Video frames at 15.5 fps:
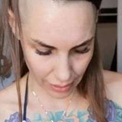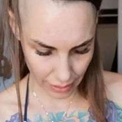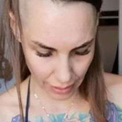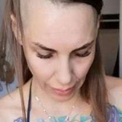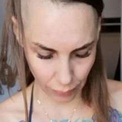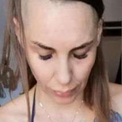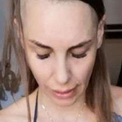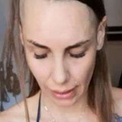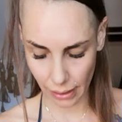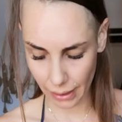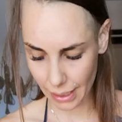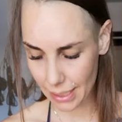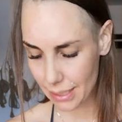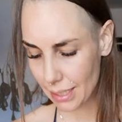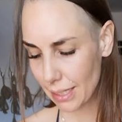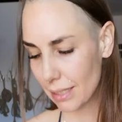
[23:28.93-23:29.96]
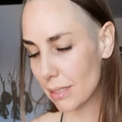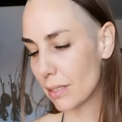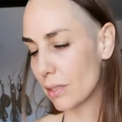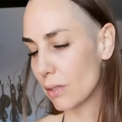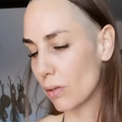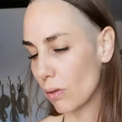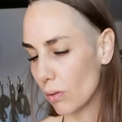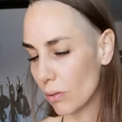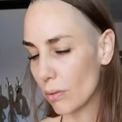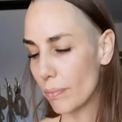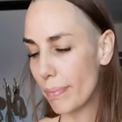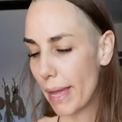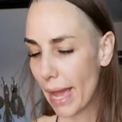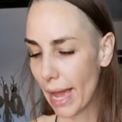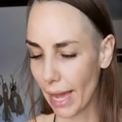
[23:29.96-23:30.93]
the releasing soul
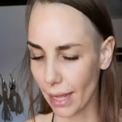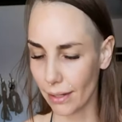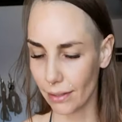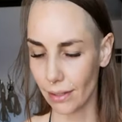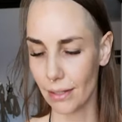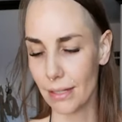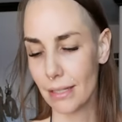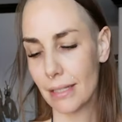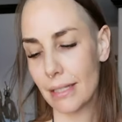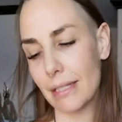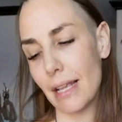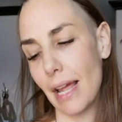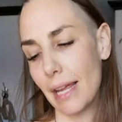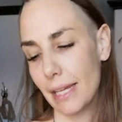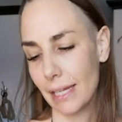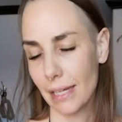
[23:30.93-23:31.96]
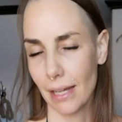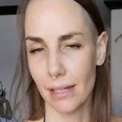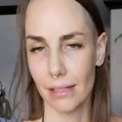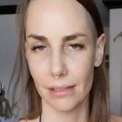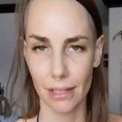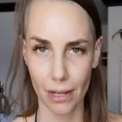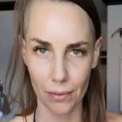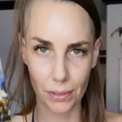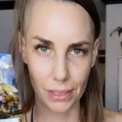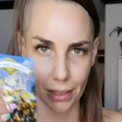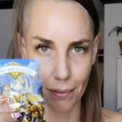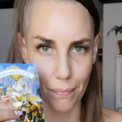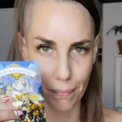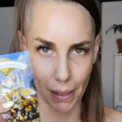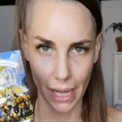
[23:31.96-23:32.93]
patterns, saying hello and
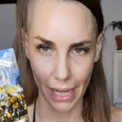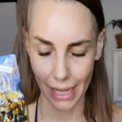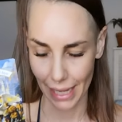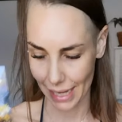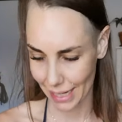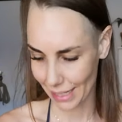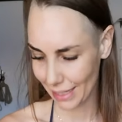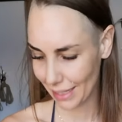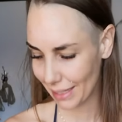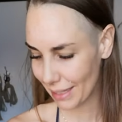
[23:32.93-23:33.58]
goodbye,